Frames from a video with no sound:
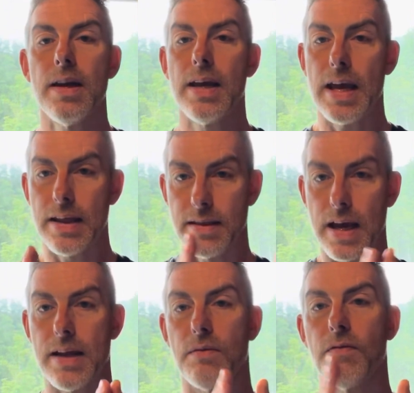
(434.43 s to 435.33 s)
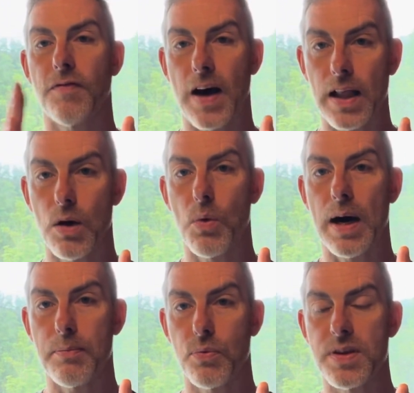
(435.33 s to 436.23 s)
and then follow
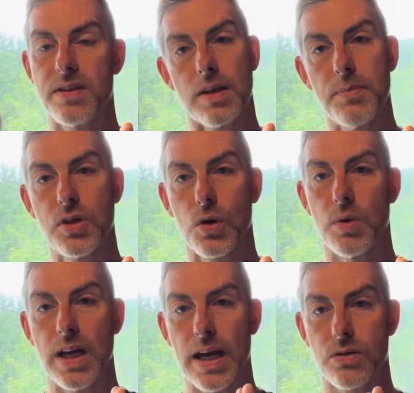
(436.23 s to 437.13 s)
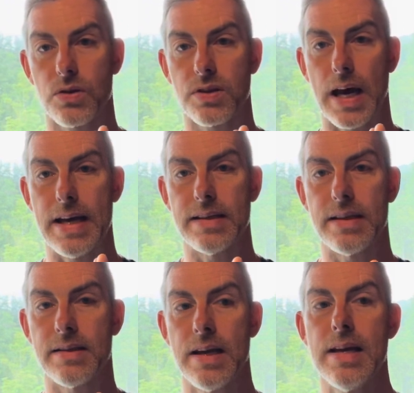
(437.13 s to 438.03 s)
up with subsequent
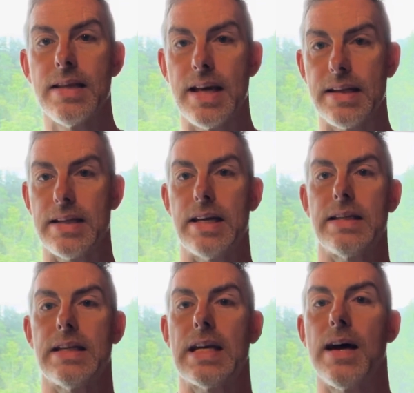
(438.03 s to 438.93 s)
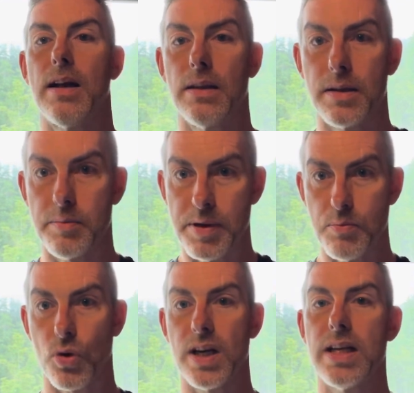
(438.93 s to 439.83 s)
exercises that tend to get a little bit
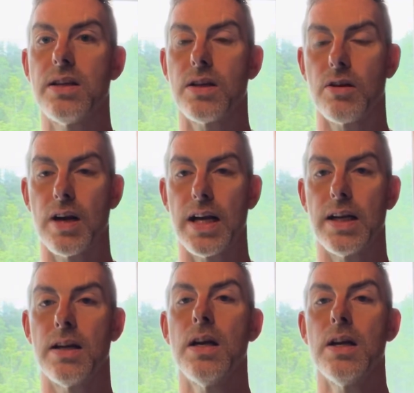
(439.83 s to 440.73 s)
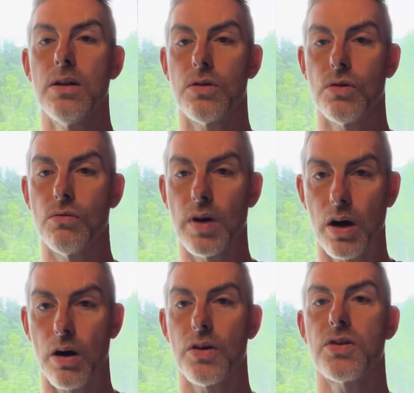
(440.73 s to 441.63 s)
more integrated to
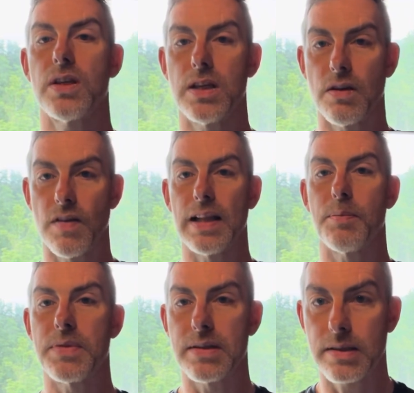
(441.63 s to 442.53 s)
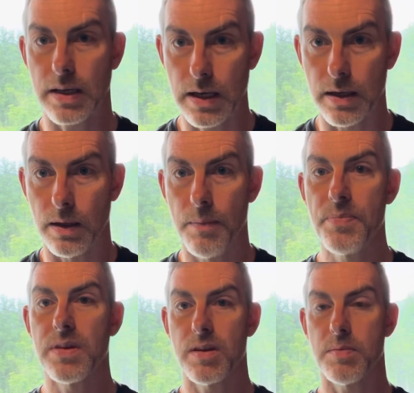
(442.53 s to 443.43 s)
rehearse and develop the skill
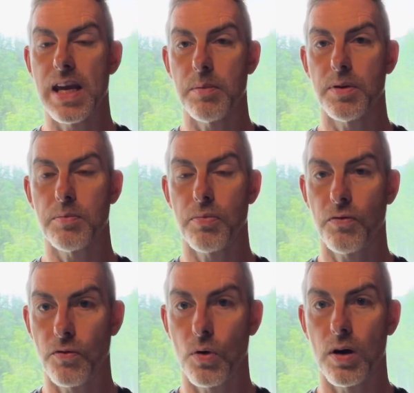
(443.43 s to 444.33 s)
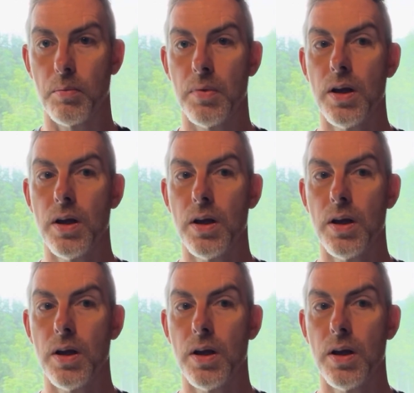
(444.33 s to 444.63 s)
to be able to perform